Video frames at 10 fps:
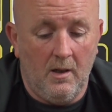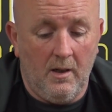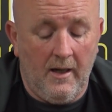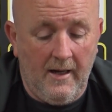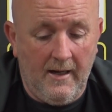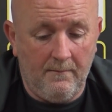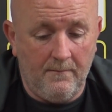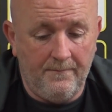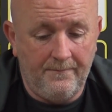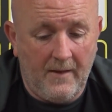
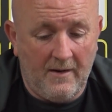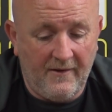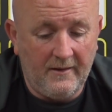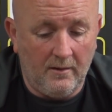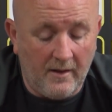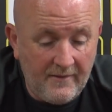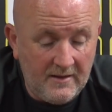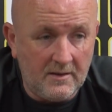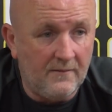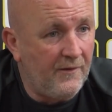I think
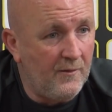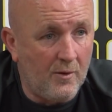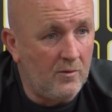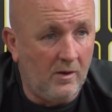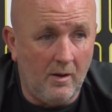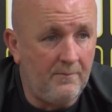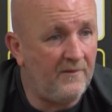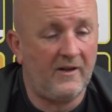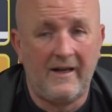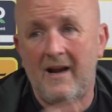Livingston Football Club,
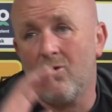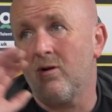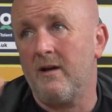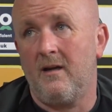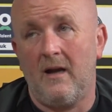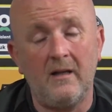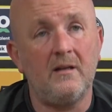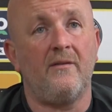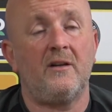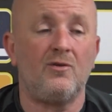forget all the
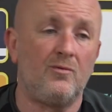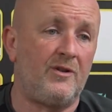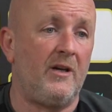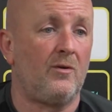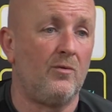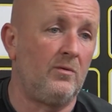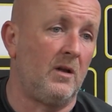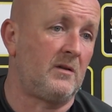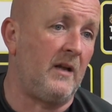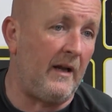individual
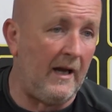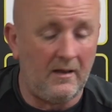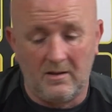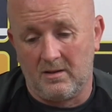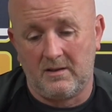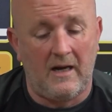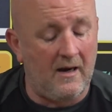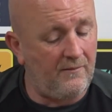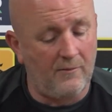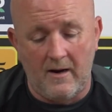shareholders, directors,
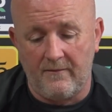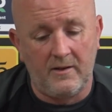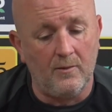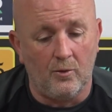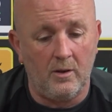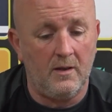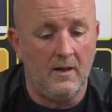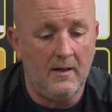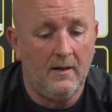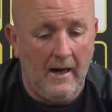staff, whatever you want,
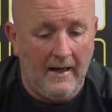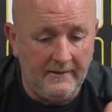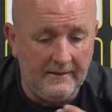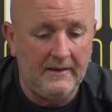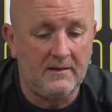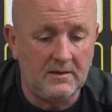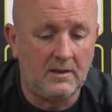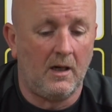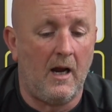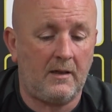it needs
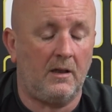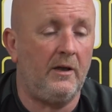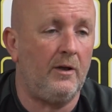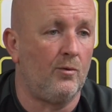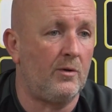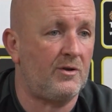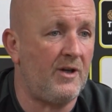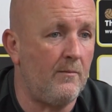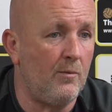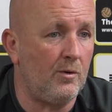a clear
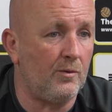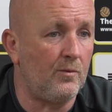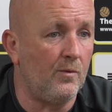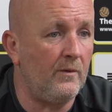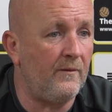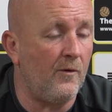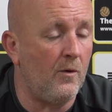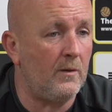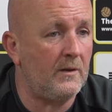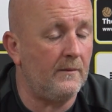ownership model going
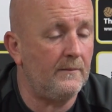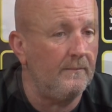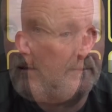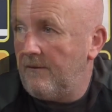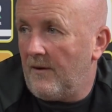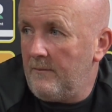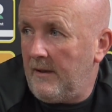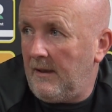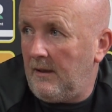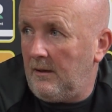forward. For
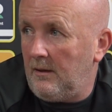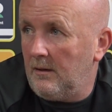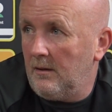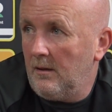me,